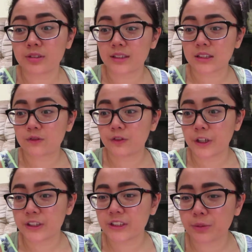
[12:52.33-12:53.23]
that's
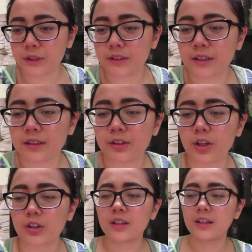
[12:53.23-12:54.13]
very sweet and then
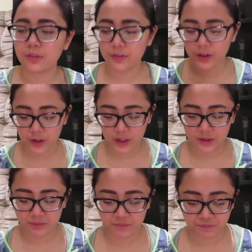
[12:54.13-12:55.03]
not very,